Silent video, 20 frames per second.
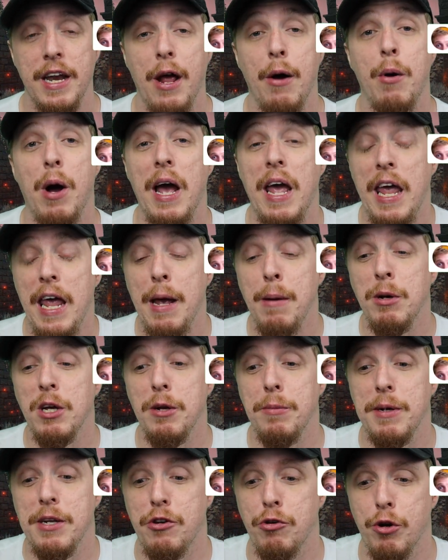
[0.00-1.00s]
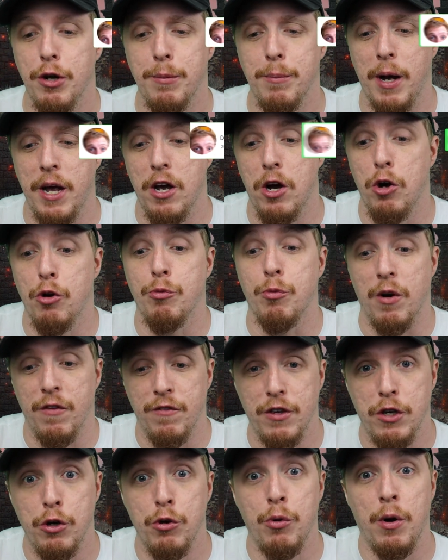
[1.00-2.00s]
Now, I am going to be doing my own
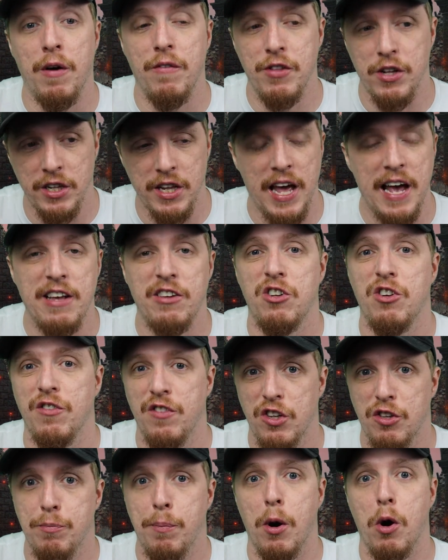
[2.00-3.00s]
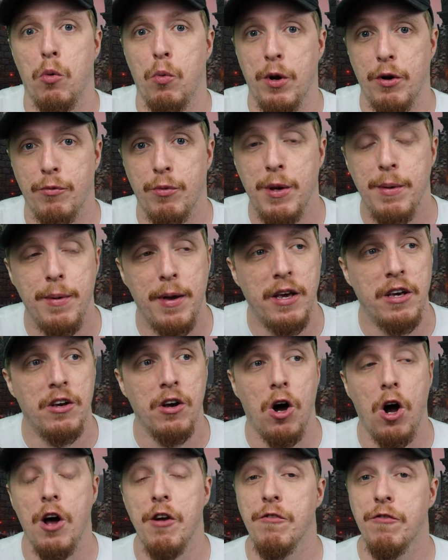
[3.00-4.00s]
review of The Last of Us Part 1 Remake
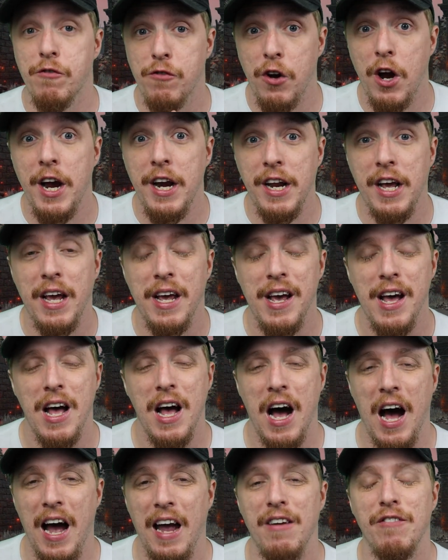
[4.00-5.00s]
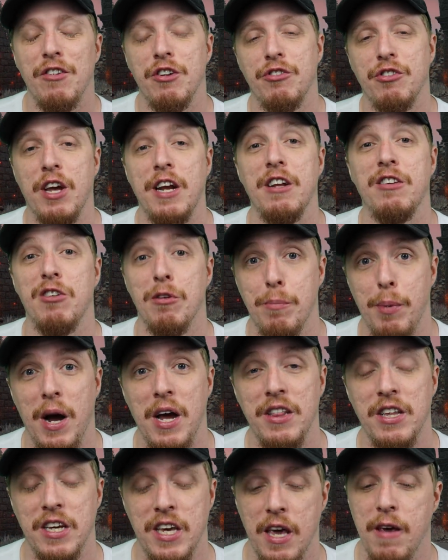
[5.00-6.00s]
on Friday. I have decided to
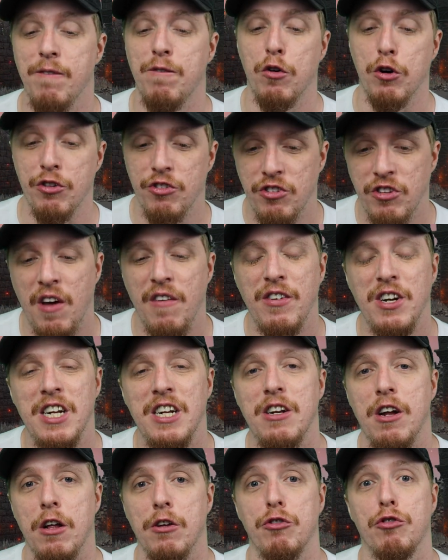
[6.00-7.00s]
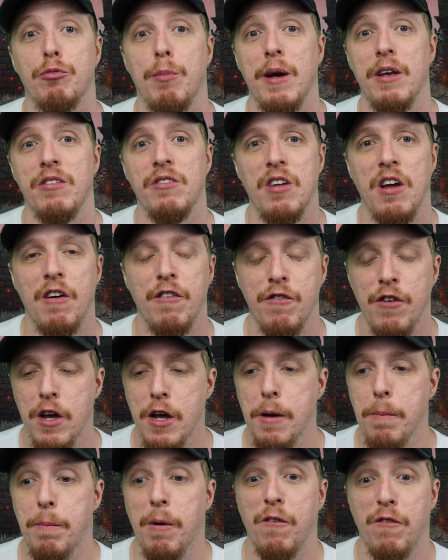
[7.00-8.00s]
buy the game for $70 myself
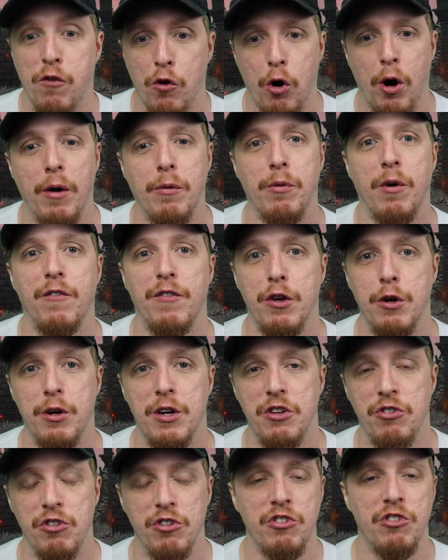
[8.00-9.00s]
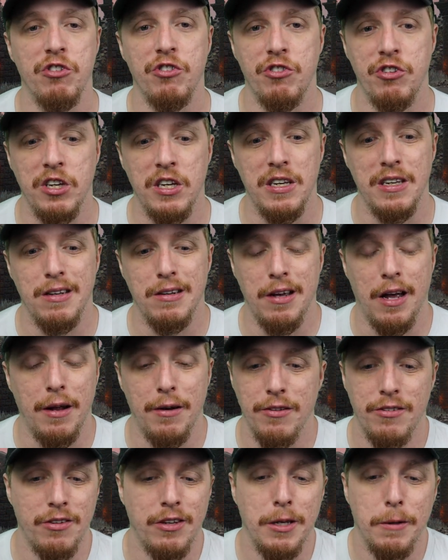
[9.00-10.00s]
before I review it just to see,
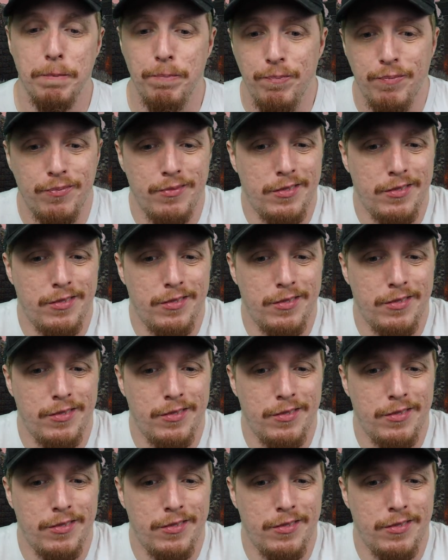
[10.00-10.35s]
honestly,